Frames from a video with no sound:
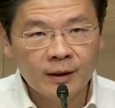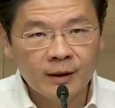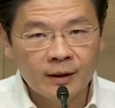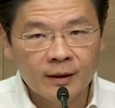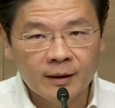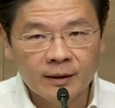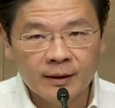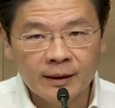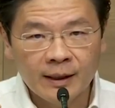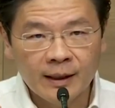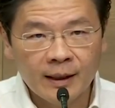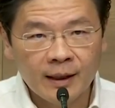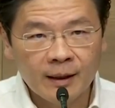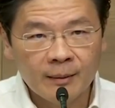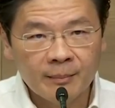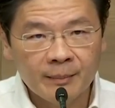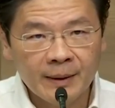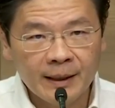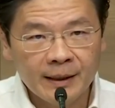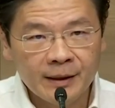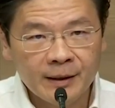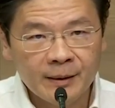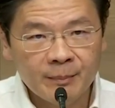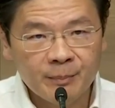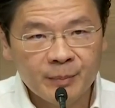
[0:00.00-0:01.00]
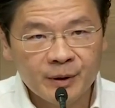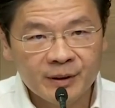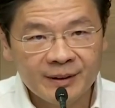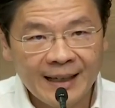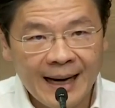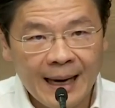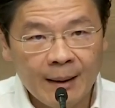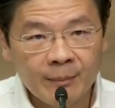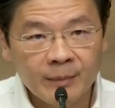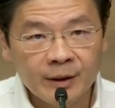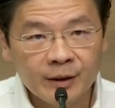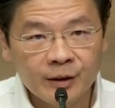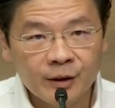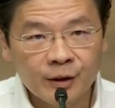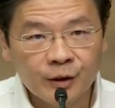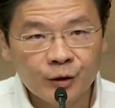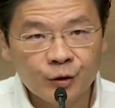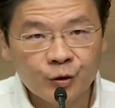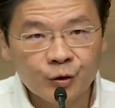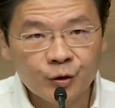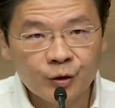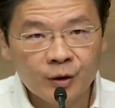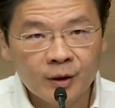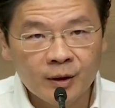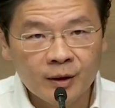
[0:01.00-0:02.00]
There are many
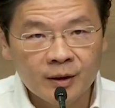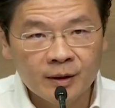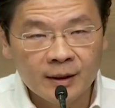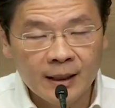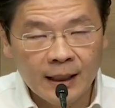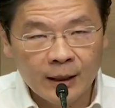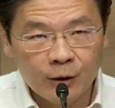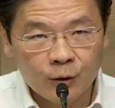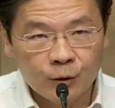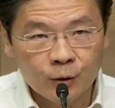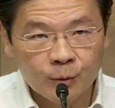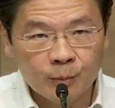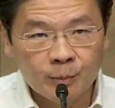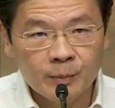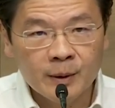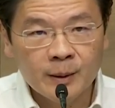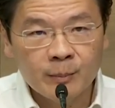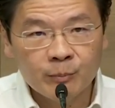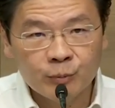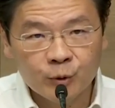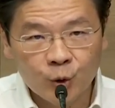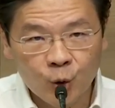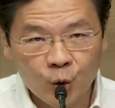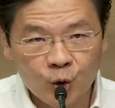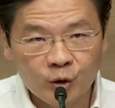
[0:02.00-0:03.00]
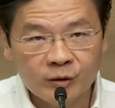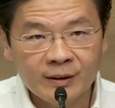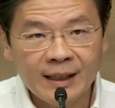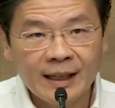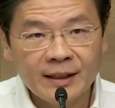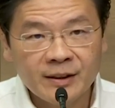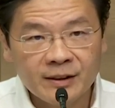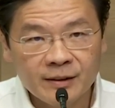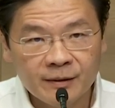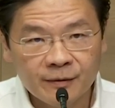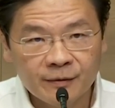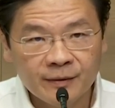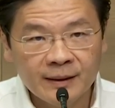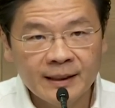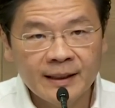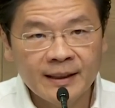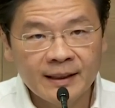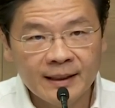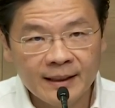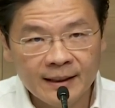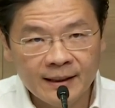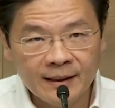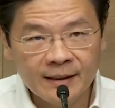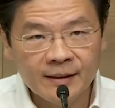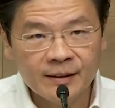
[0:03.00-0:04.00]
parameters that could be progressively
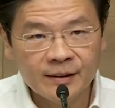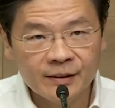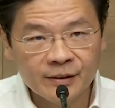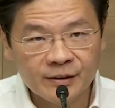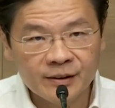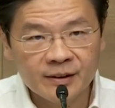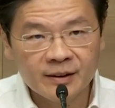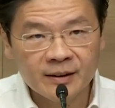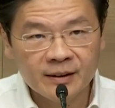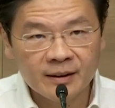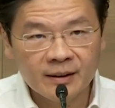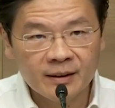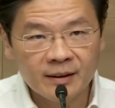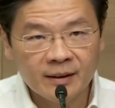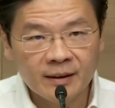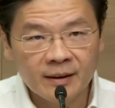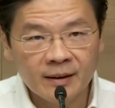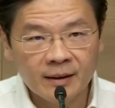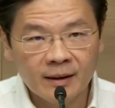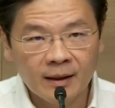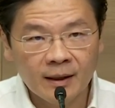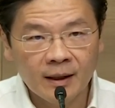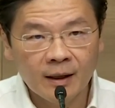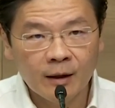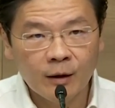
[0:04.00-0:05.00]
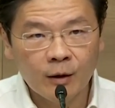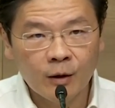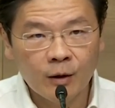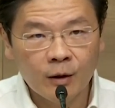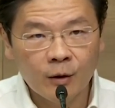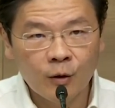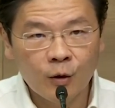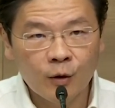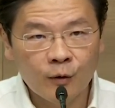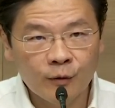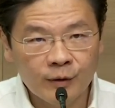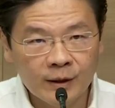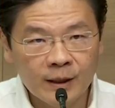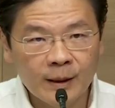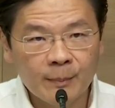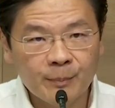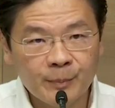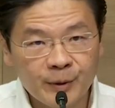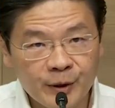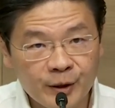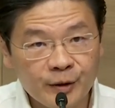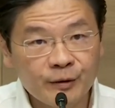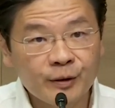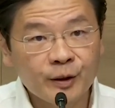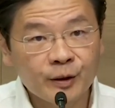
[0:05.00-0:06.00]
eased over a
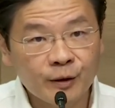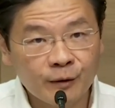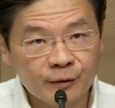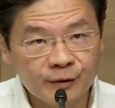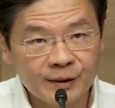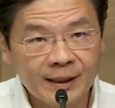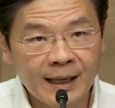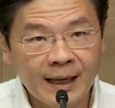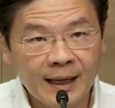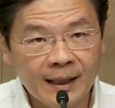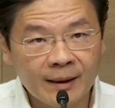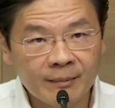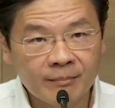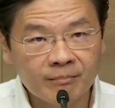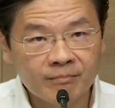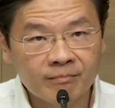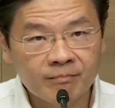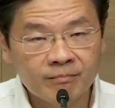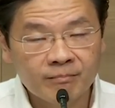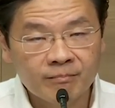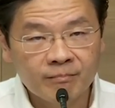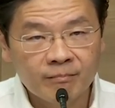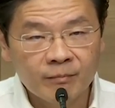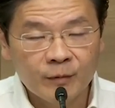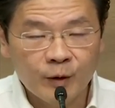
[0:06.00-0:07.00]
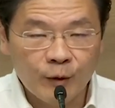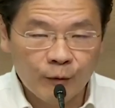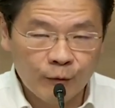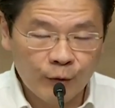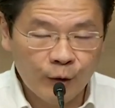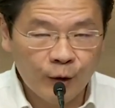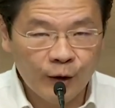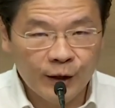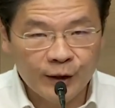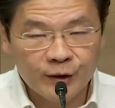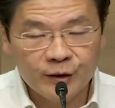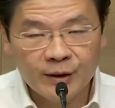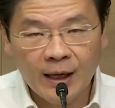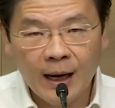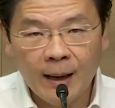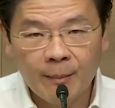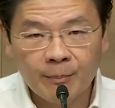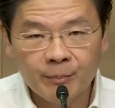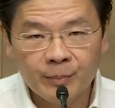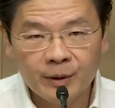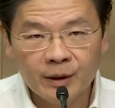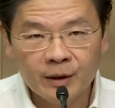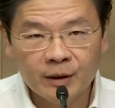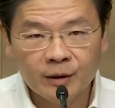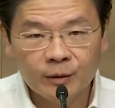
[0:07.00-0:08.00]
period of time. For
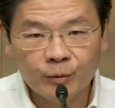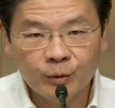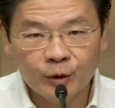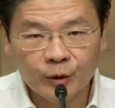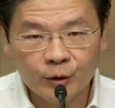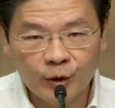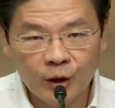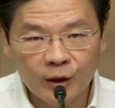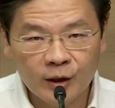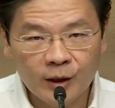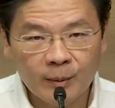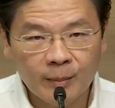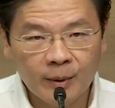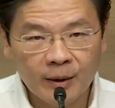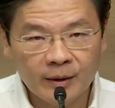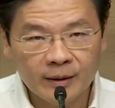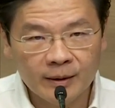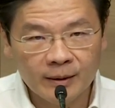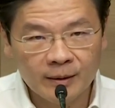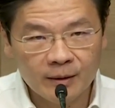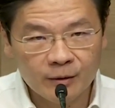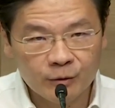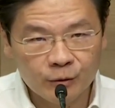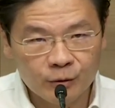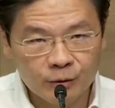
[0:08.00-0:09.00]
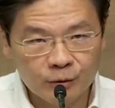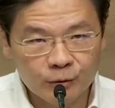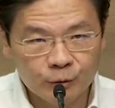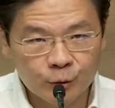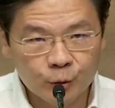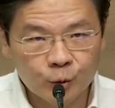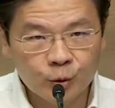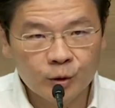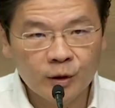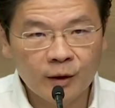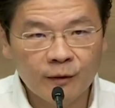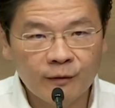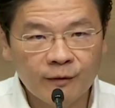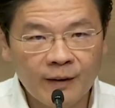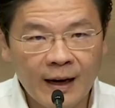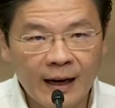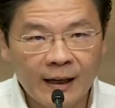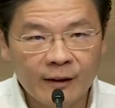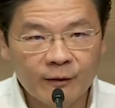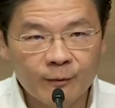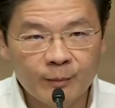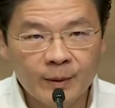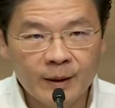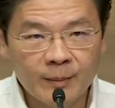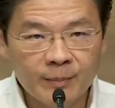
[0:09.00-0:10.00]
example, we talk about the rule of
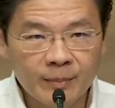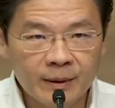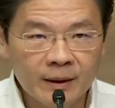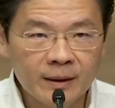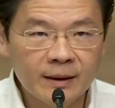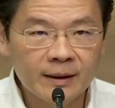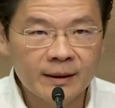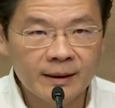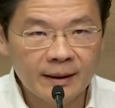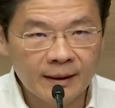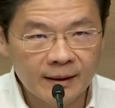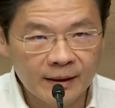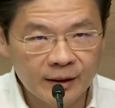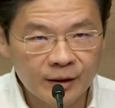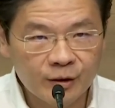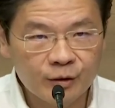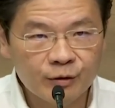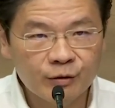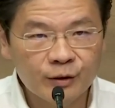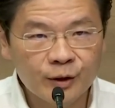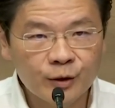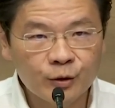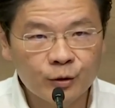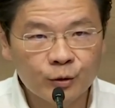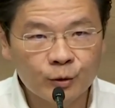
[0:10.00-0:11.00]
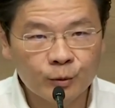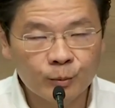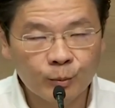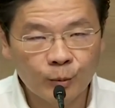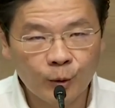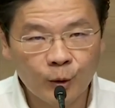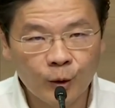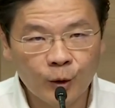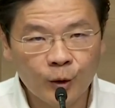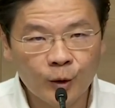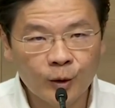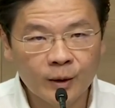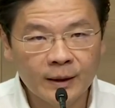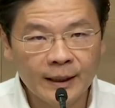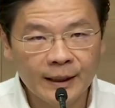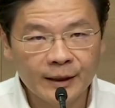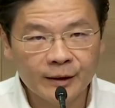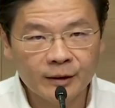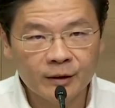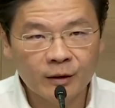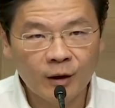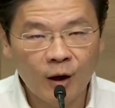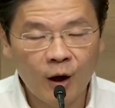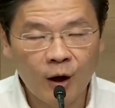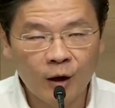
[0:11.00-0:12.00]
5 people. It can increase to more
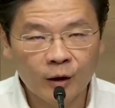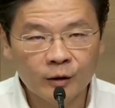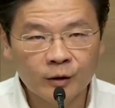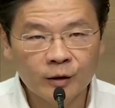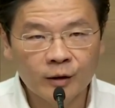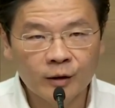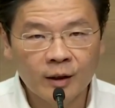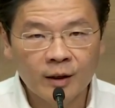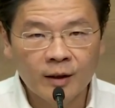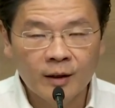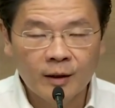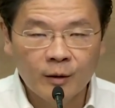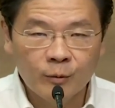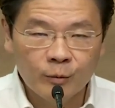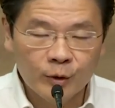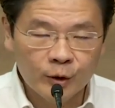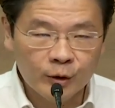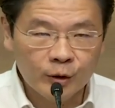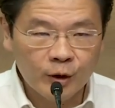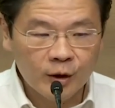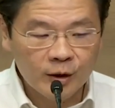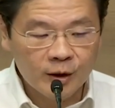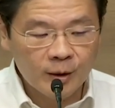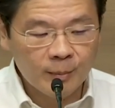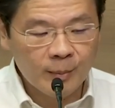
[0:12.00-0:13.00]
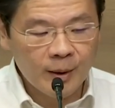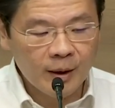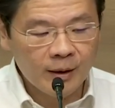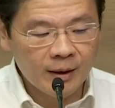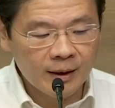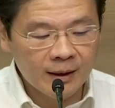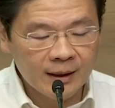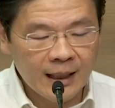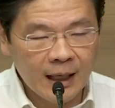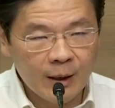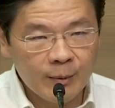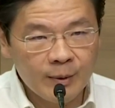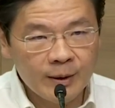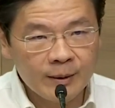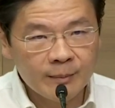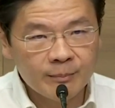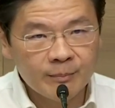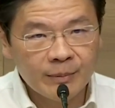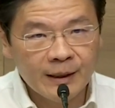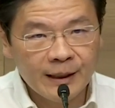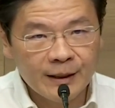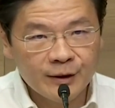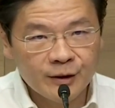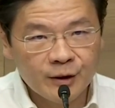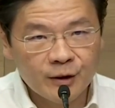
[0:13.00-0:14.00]
later on. We talk about allowing
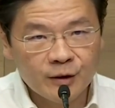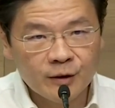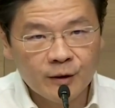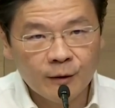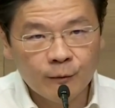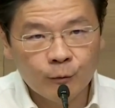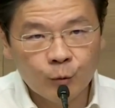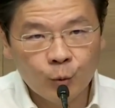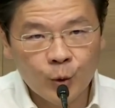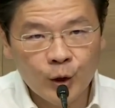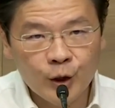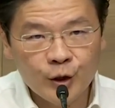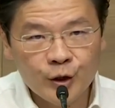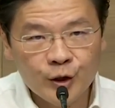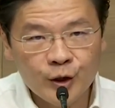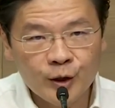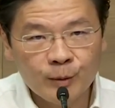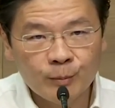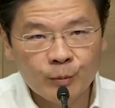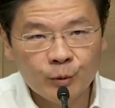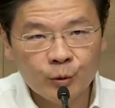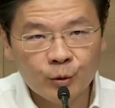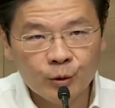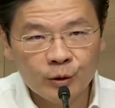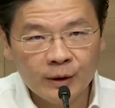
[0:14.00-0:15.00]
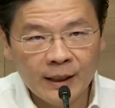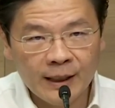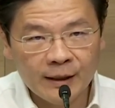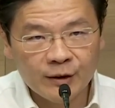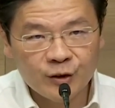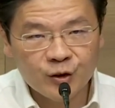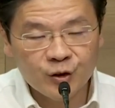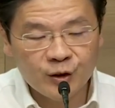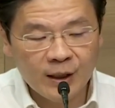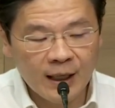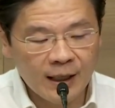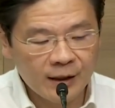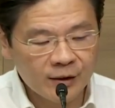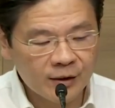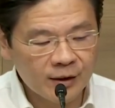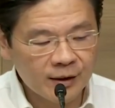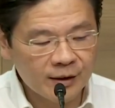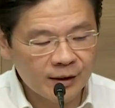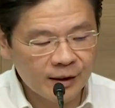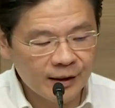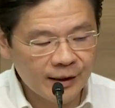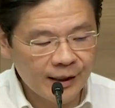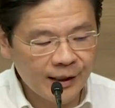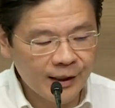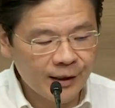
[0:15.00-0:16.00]
places of worship to get
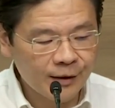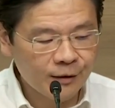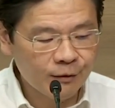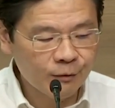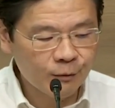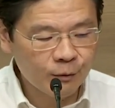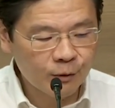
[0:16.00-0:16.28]
started again.